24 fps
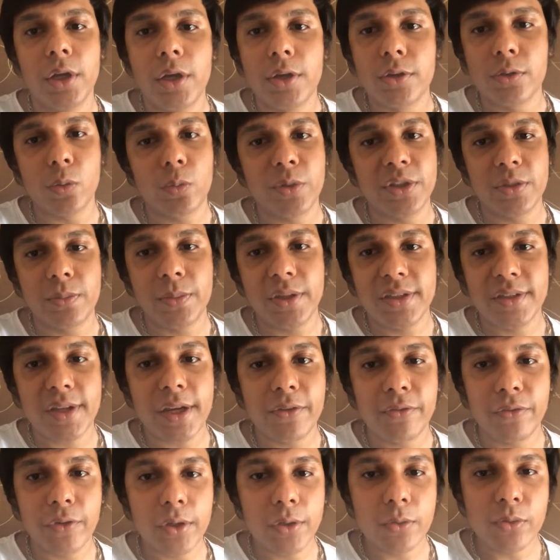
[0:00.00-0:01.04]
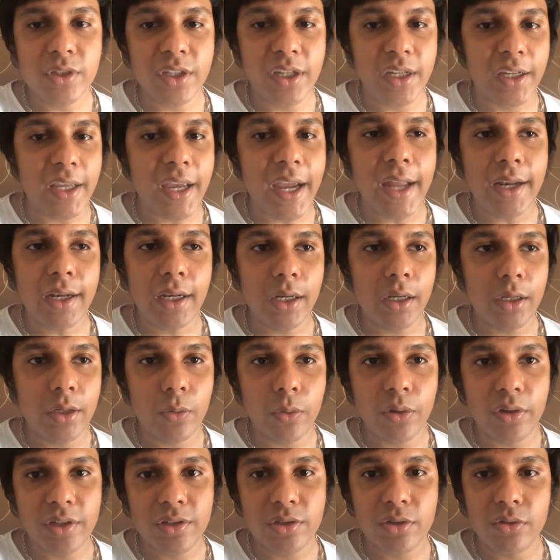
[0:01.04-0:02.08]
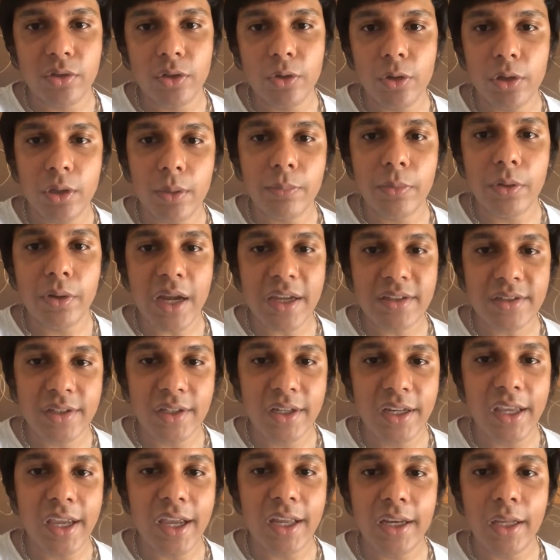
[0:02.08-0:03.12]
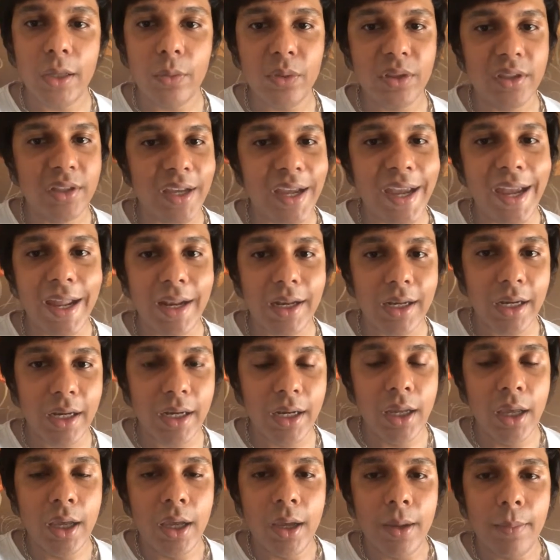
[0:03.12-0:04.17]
So which means that if you're using an Airtel, you're registering your number as in DND with the Airtel,